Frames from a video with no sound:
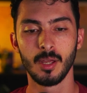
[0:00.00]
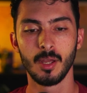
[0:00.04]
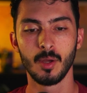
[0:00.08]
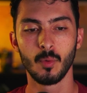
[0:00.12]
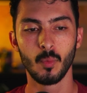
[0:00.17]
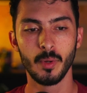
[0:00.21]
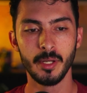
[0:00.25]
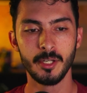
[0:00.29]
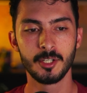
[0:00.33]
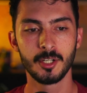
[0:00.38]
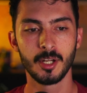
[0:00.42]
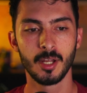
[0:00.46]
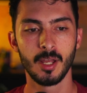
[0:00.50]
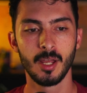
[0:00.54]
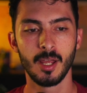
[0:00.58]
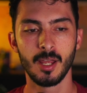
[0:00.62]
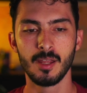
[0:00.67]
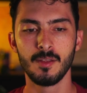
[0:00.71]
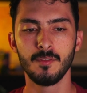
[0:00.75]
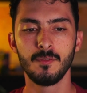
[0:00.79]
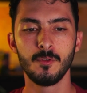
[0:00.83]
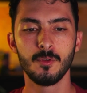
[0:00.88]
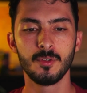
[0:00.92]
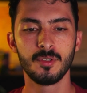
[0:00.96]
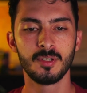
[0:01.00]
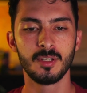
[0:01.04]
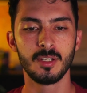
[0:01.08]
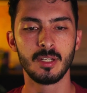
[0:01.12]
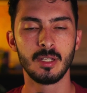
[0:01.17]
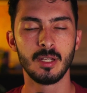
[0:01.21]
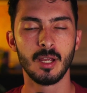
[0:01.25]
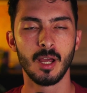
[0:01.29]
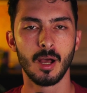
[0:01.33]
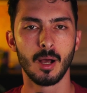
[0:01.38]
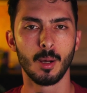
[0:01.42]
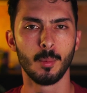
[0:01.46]
Which, if you
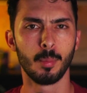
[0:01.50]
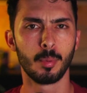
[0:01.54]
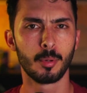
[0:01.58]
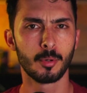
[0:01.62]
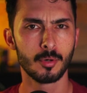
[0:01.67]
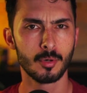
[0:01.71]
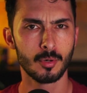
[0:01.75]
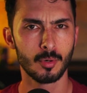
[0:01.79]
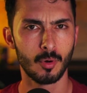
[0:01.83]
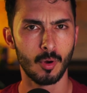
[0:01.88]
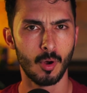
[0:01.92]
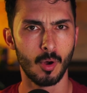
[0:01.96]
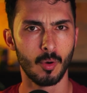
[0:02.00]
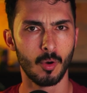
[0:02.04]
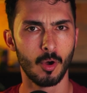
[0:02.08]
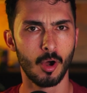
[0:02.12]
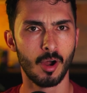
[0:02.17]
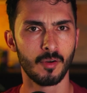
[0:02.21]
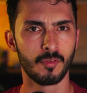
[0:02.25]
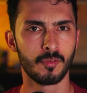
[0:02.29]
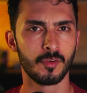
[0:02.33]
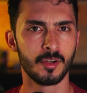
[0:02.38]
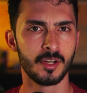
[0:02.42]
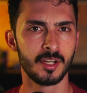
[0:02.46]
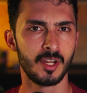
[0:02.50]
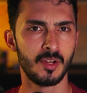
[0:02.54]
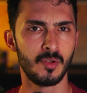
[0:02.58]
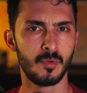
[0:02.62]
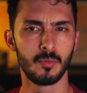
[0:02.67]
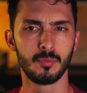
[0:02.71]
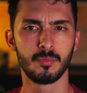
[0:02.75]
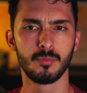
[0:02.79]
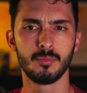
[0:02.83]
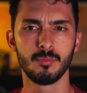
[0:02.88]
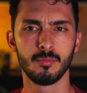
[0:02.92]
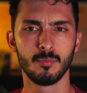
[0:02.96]
see a protocol offering
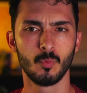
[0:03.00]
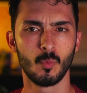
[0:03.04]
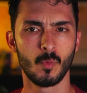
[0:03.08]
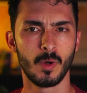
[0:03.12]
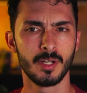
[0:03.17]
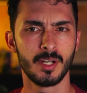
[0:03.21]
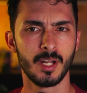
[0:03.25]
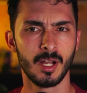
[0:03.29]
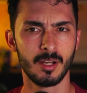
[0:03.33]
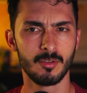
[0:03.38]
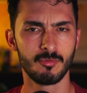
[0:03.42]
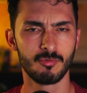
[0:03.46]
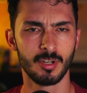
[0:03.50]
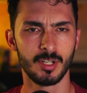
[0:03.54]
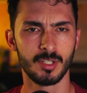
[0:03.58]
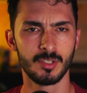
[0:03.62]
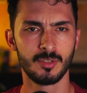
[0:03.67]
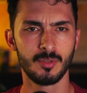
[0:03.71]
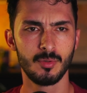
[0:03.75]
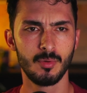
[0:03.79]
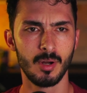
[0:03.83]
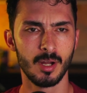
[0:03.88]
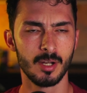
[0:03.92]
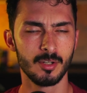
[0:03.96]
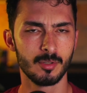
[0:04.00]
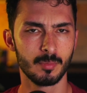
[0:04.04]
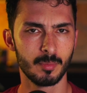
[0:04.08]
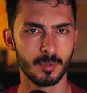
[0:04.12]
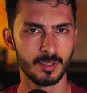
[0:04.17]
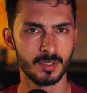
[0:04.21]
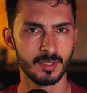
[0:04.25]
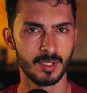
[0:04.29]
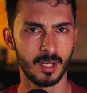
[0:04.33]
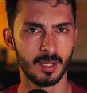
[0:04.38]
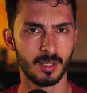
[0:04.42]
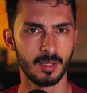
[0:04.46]
you 100,
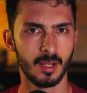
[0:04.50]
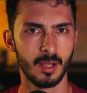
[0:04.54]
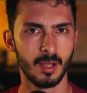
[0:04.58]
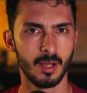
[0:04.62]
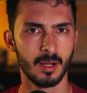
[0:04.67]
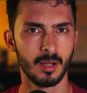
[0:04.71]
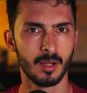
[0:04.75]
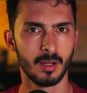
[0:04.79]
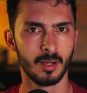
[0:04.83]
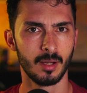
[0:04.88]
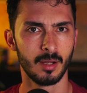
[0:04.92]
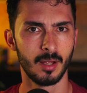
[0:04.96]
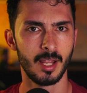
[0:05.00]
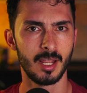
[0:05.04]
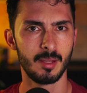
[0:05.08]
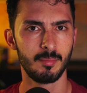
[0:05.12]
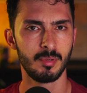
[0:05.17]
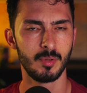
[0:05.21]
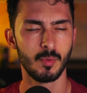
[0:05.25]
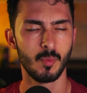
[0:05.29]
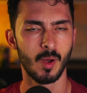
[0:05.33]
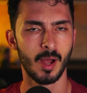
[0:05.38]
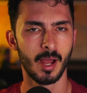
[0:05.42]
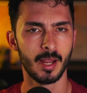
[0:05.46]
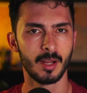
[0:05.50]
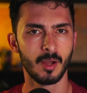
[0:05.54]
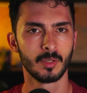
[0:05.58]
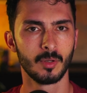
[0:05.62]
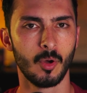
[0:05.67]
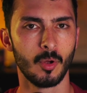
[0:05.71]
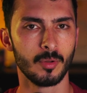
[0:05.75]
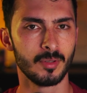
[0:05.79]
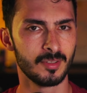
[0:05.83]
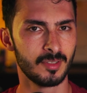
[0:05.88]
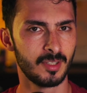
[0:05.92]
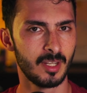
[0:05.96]
200% APY
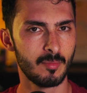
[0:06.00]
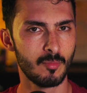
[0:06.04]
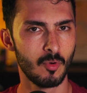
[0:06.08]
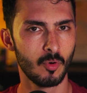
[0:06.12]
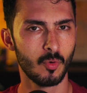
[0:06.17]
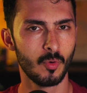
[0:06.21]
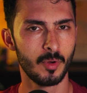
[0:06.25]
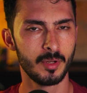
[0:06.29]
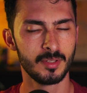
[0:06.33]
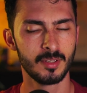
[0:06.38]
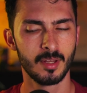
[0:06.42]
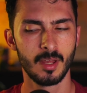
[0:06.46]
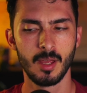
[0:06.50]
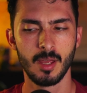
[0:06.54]
on stablecoins,